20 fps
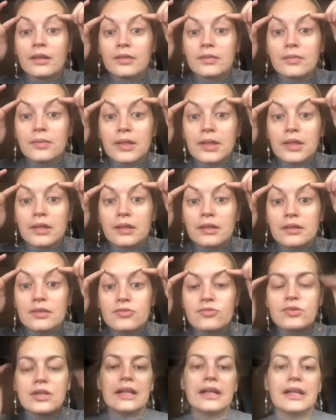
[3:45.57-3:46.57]
because
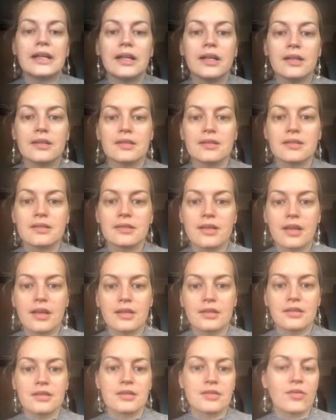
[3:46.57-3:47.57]
really it's
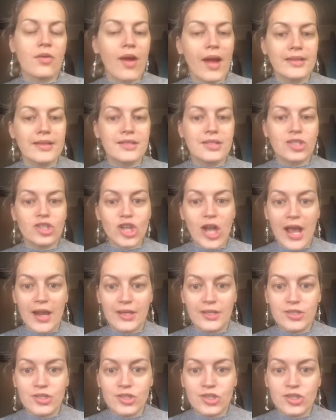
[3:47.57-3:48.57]
quite a
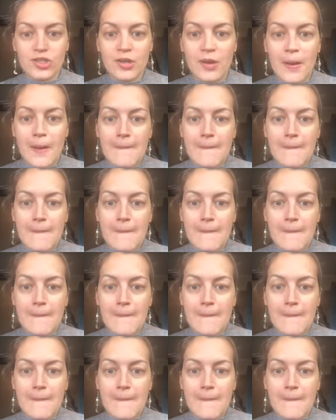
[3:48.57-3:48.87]
challenge.